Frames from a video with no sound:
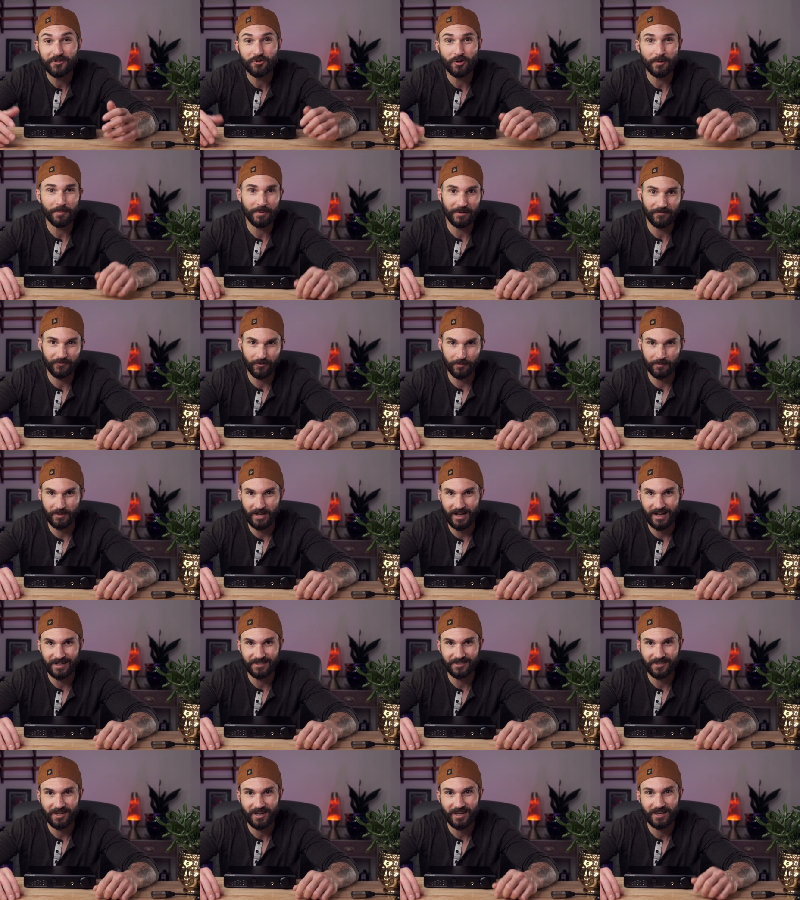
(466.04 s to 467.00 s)
Tripping from
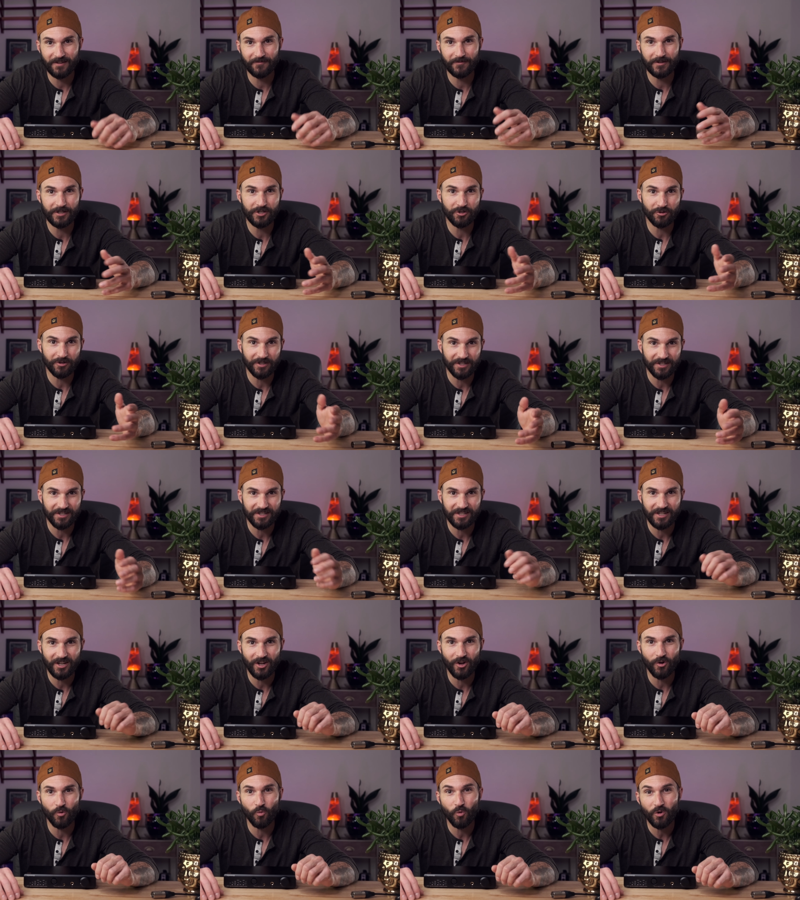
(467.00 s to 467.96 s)
Cascade featuring
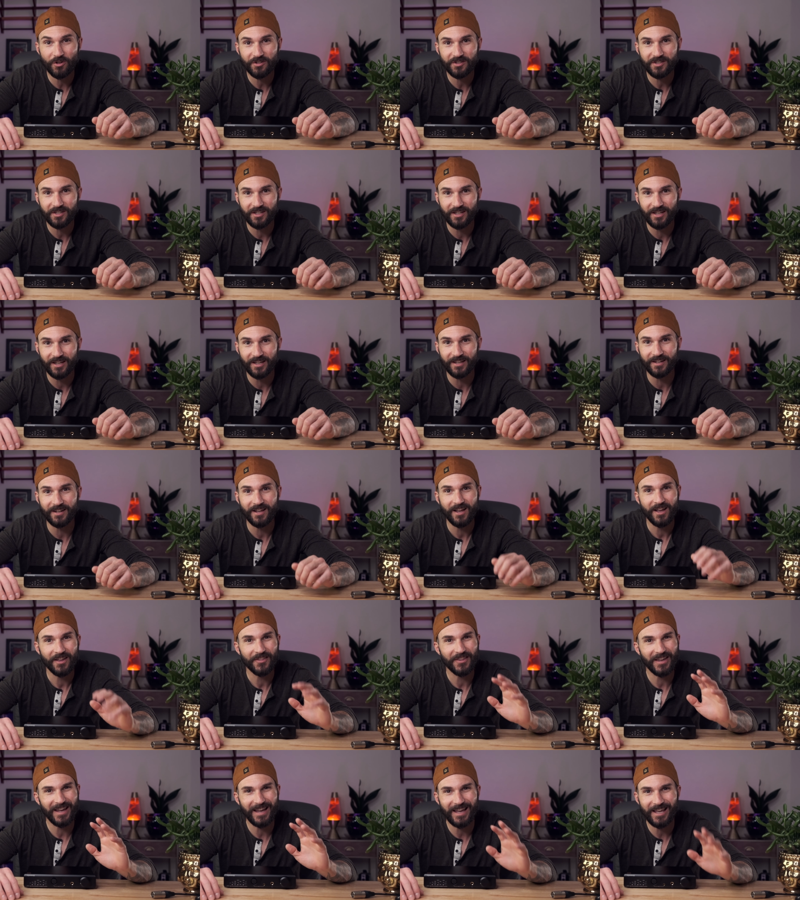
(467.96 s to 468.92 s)
Estelle, once again,
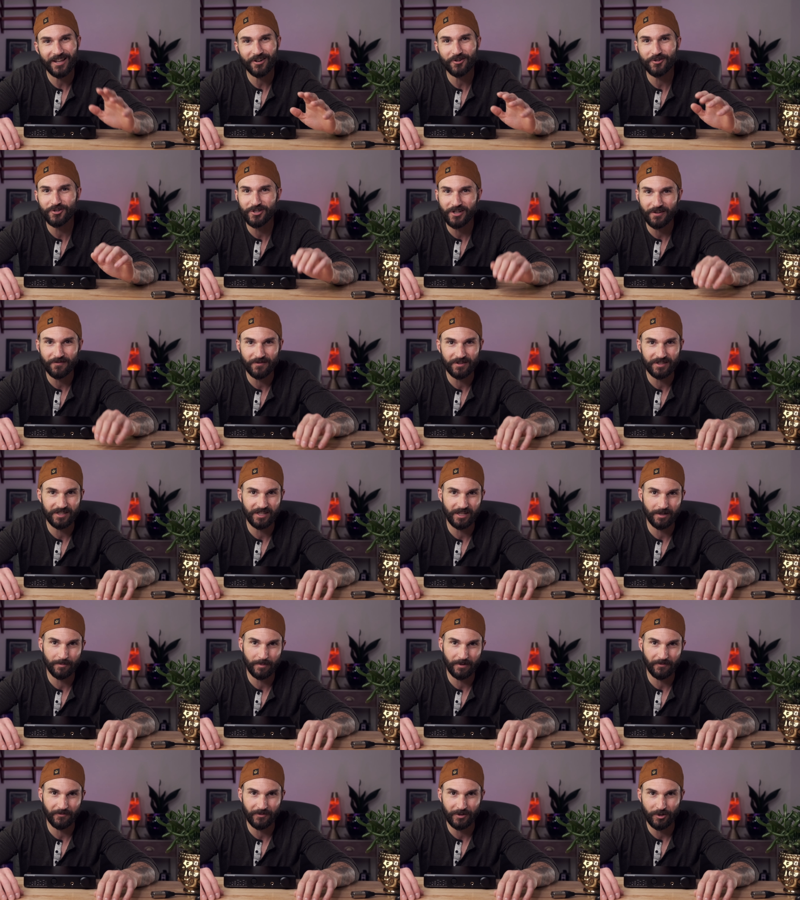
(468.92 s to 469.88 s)
the energy of the
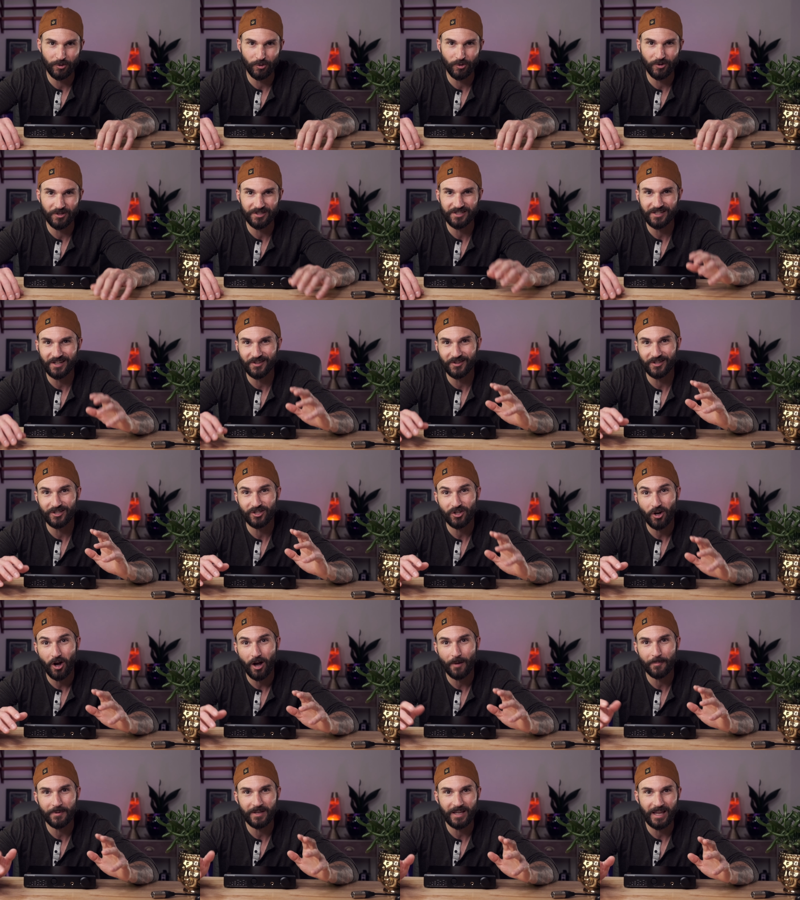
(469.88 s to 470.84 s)
ZMF Aeolus and the
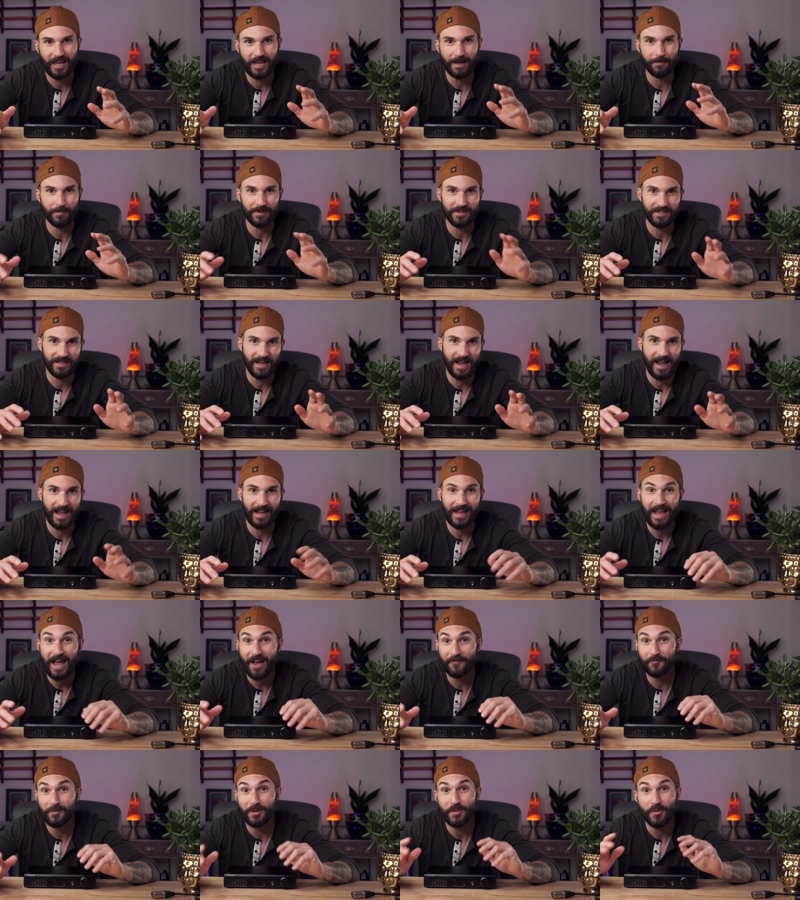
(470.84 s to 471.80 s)
Topping amp and DAC
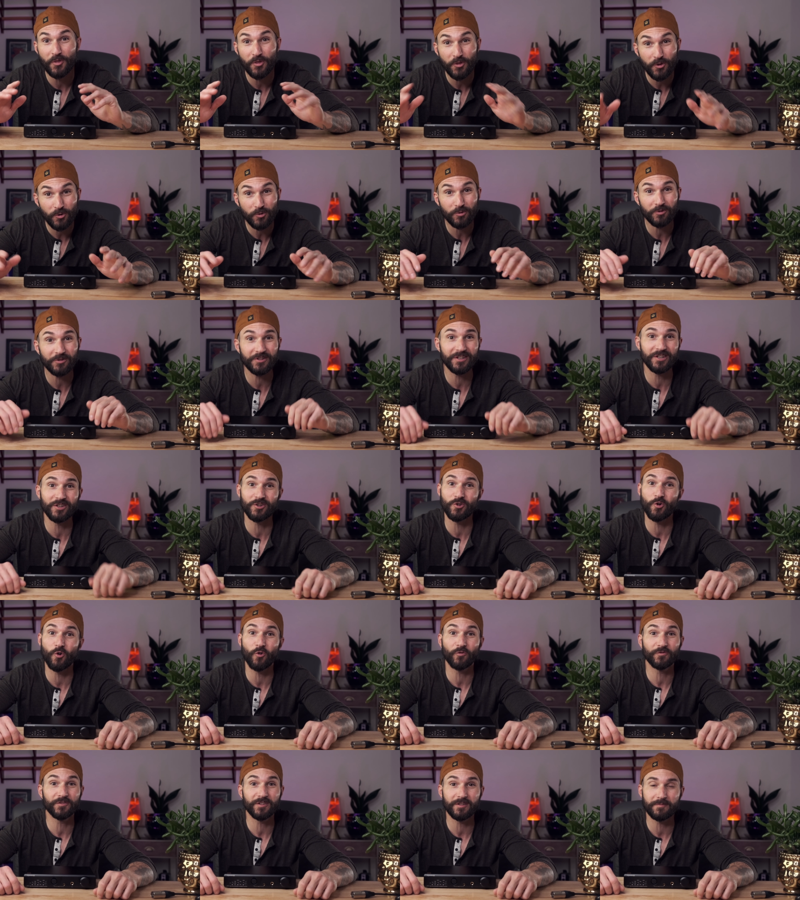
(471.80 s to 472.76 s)
have me thoroughly
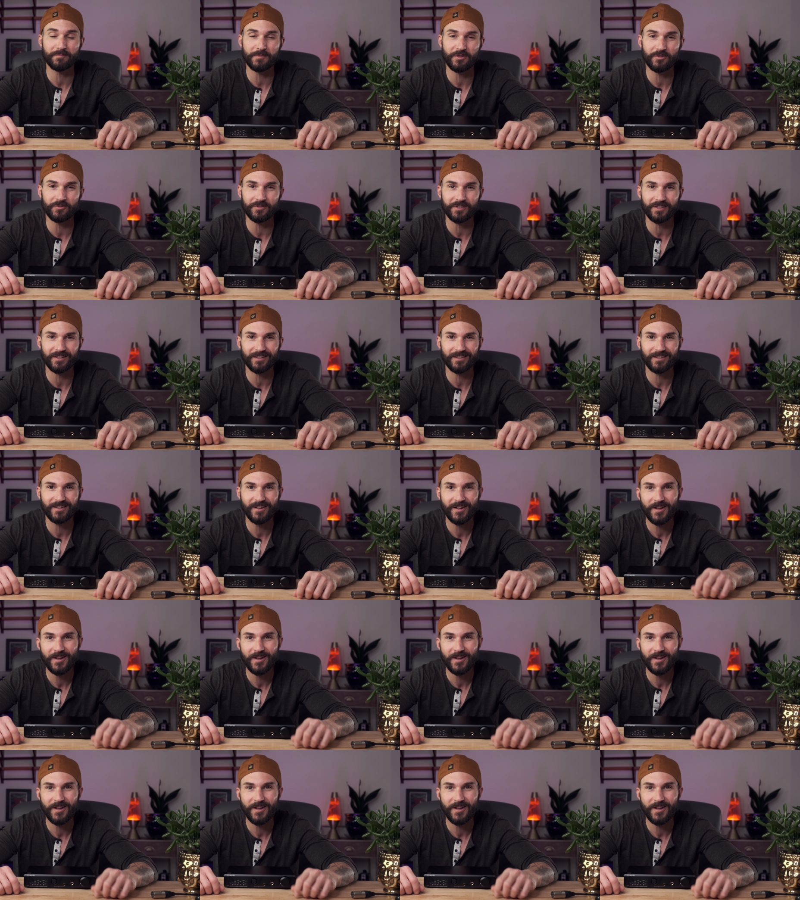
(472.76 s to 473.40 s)
engulfed in the music.